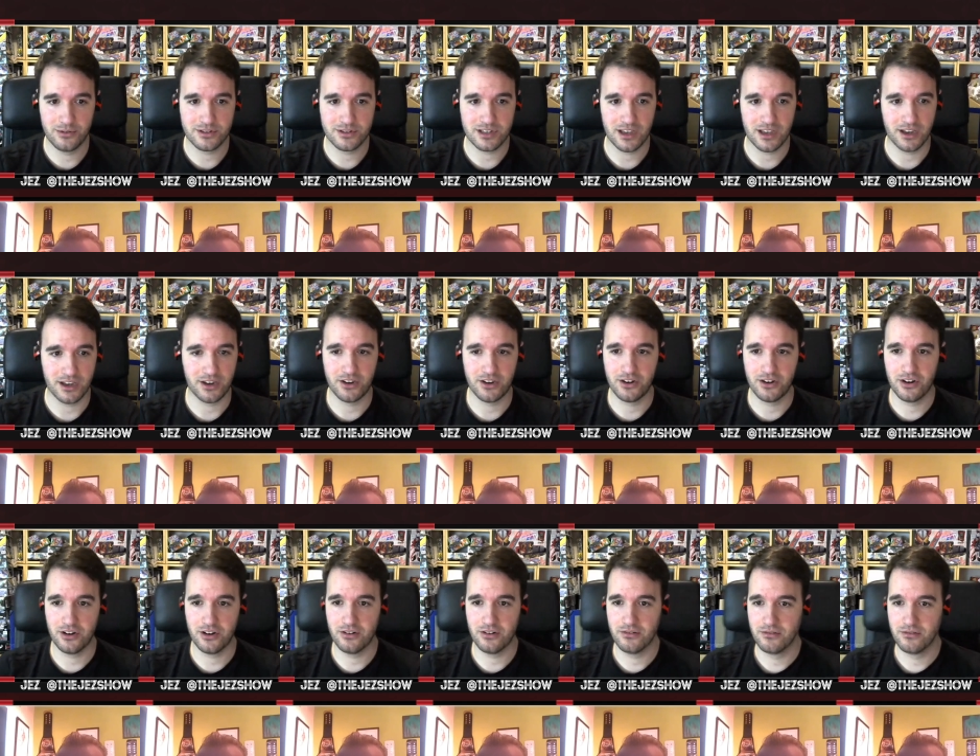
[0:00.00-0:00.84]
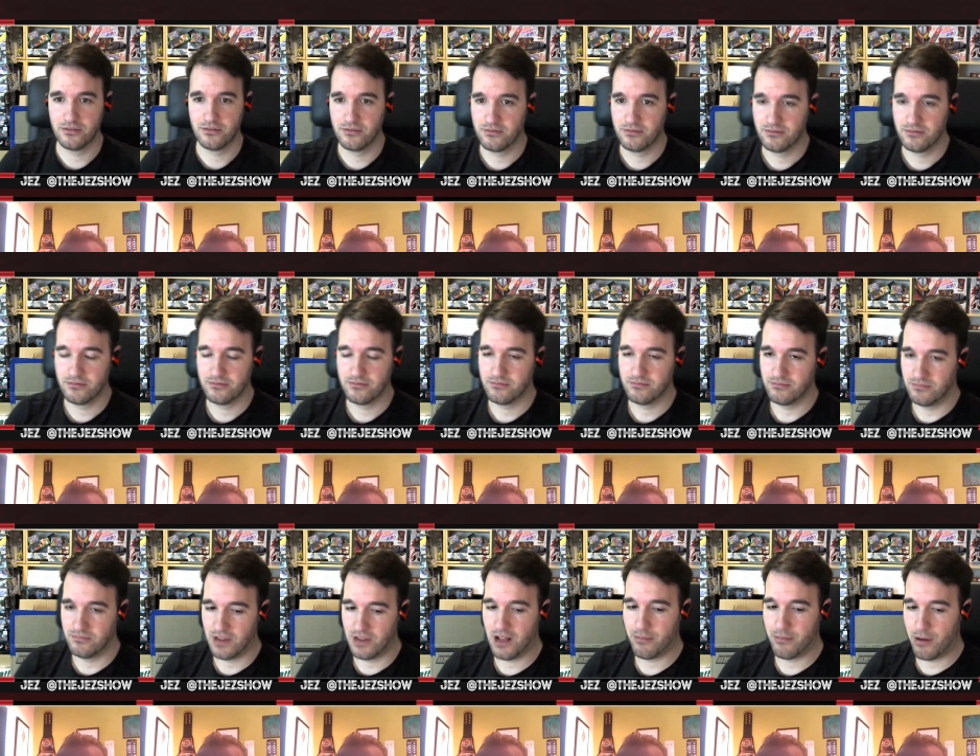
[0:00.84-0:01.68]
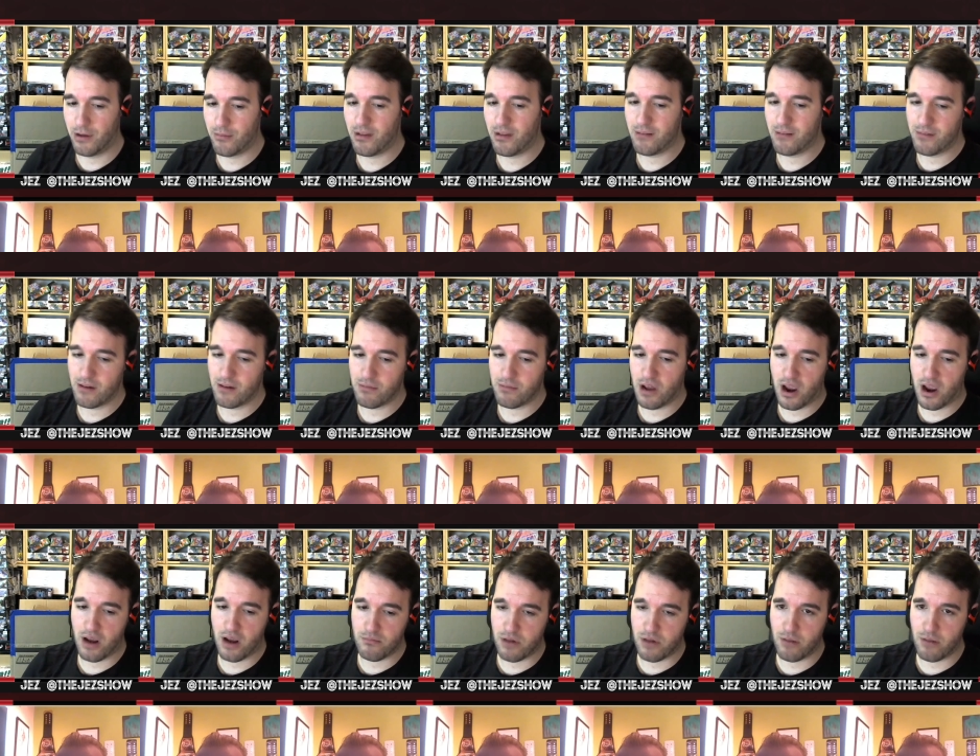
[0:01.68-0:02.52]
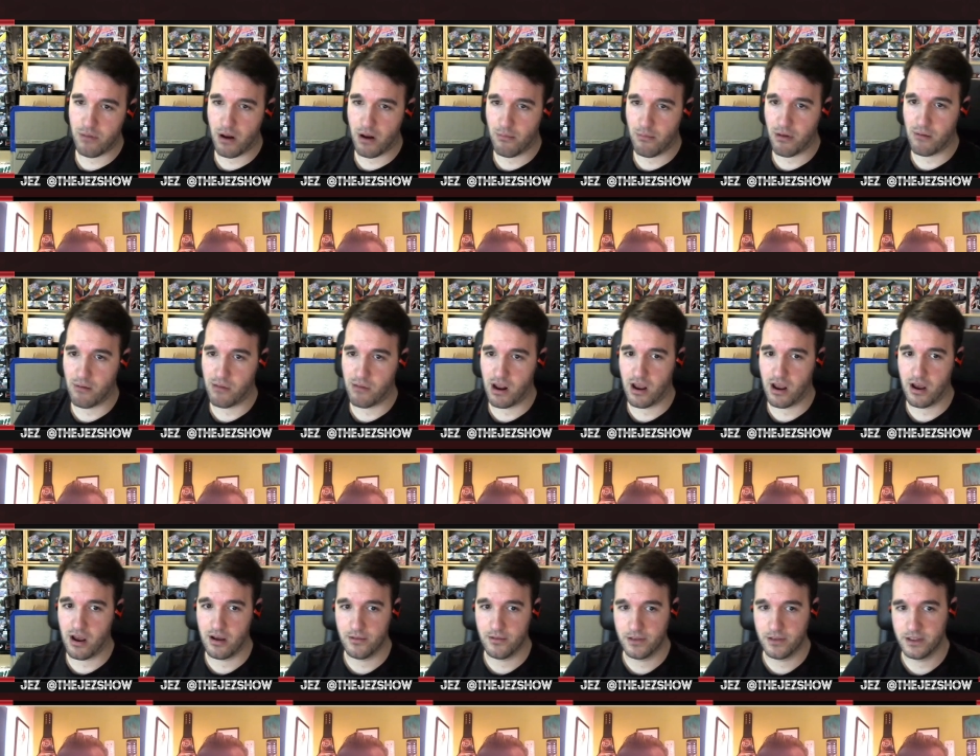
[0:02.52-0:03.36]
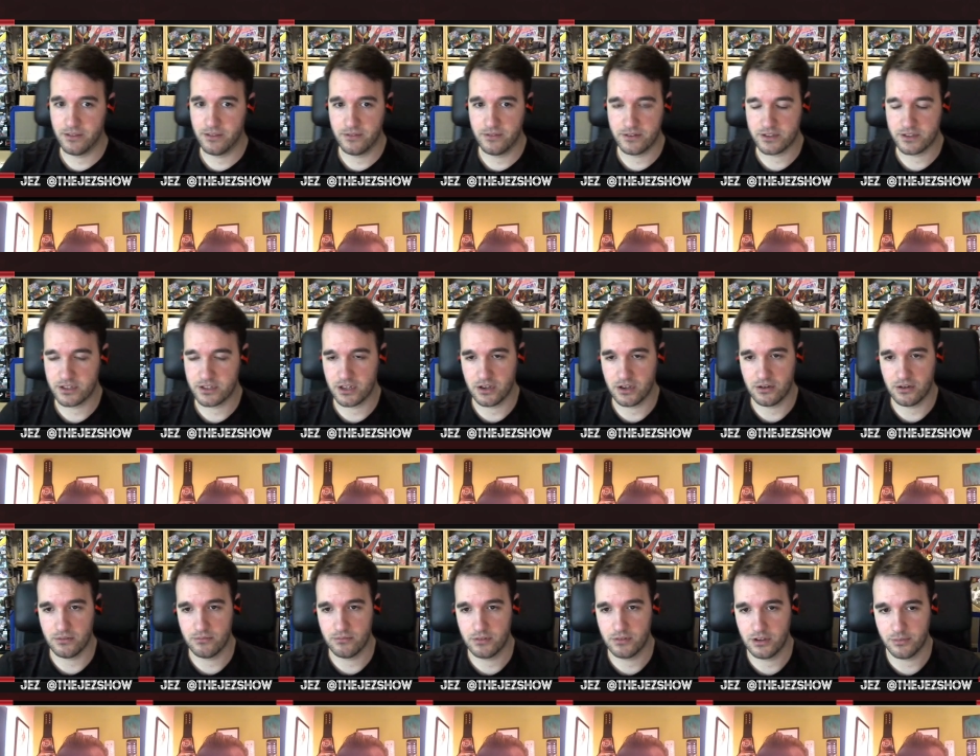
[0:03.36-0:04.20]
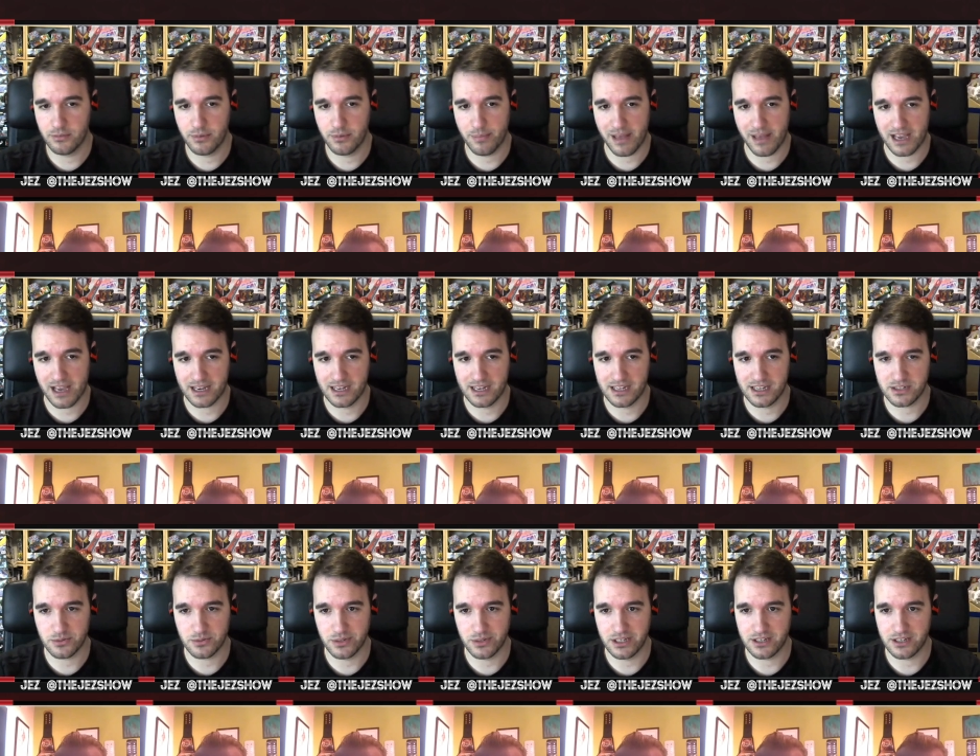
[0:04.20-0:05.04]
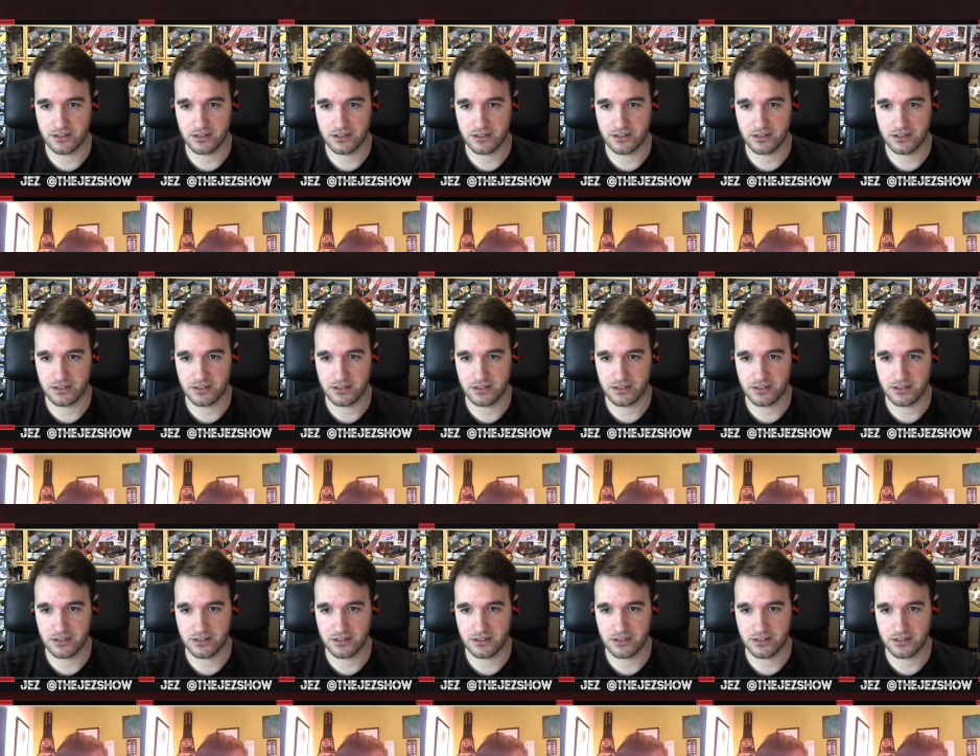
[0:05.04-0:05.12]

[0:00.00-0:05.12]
like, blah blah blah blah blah blah blah blah blah, and so he'll be back next week